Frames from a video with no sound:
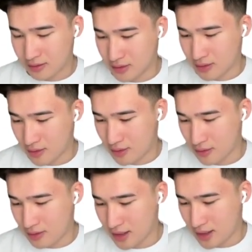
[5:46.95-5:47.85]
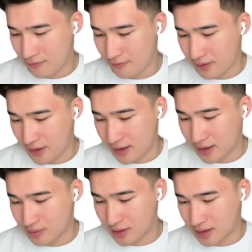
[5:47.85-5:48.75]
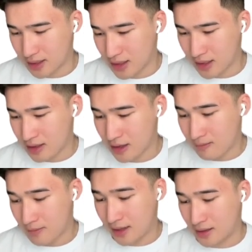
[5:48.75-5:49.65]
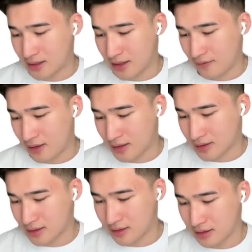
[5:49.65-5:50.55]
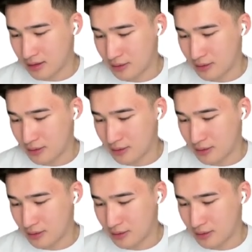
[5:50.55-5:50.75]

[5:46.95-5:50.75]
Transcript: 0 fx plus k minus fx,